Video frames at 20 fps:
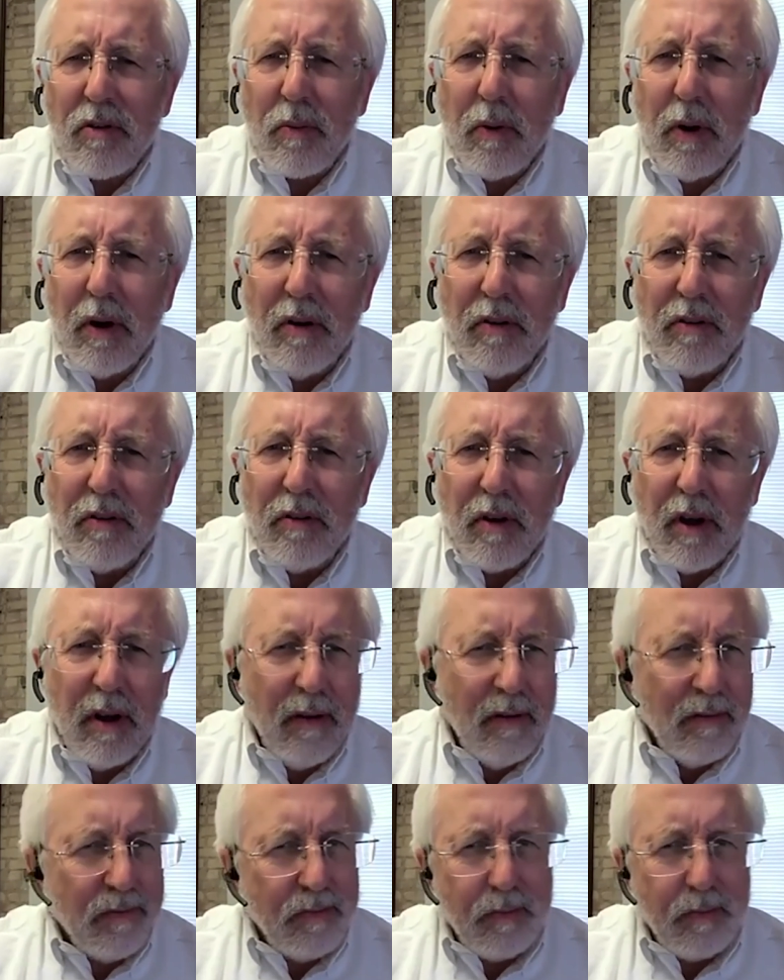was
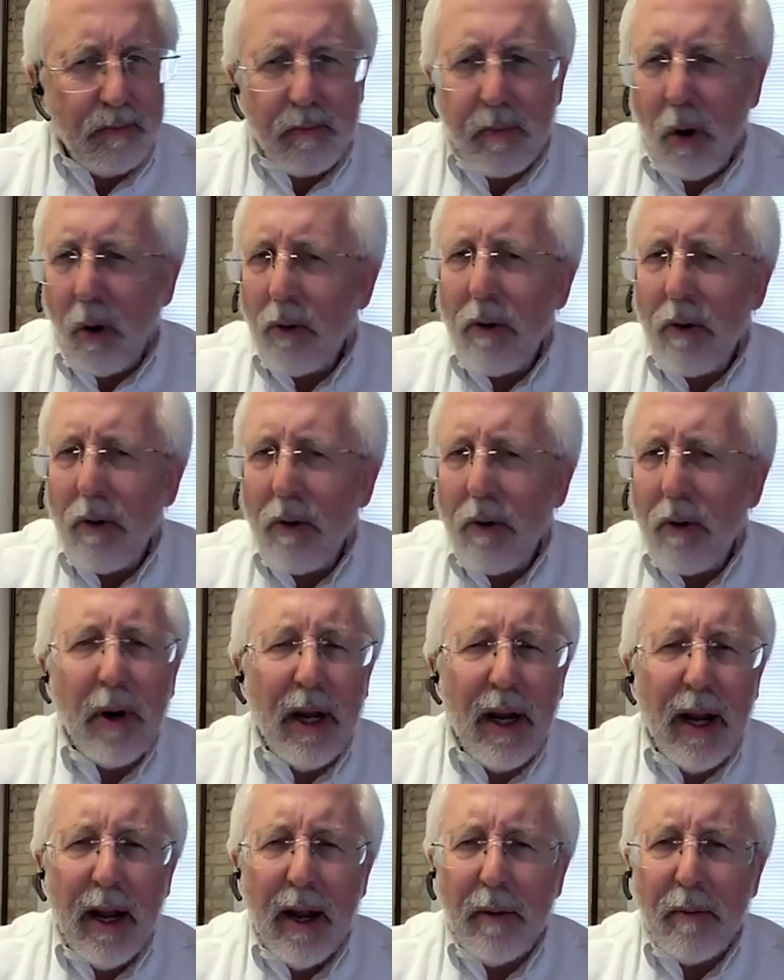a program
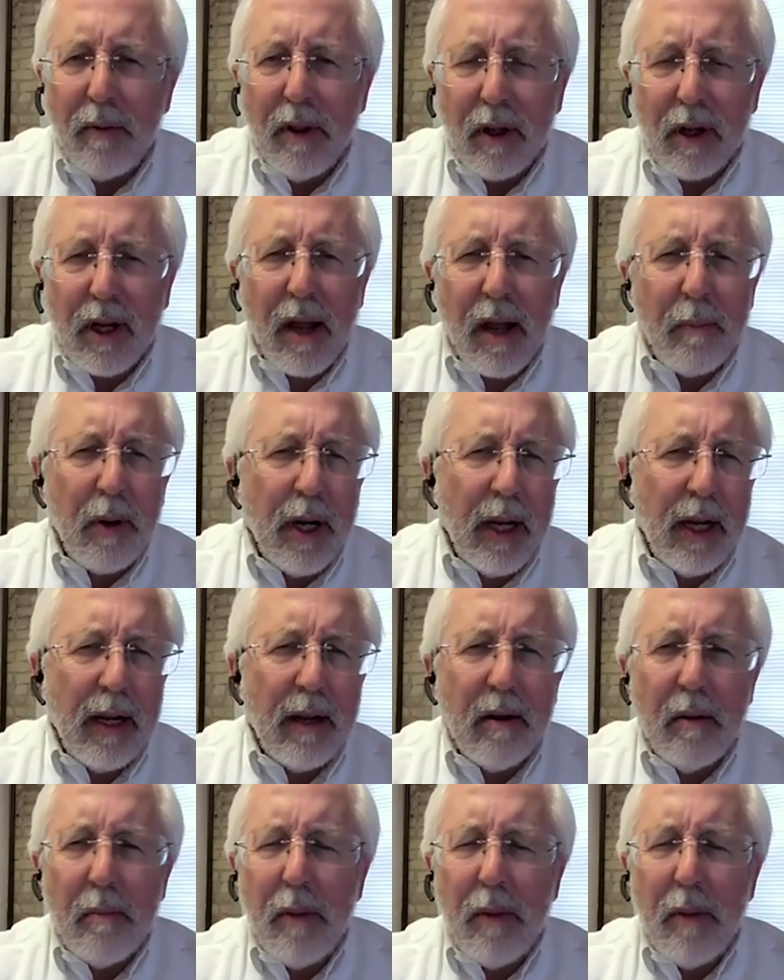we had with the company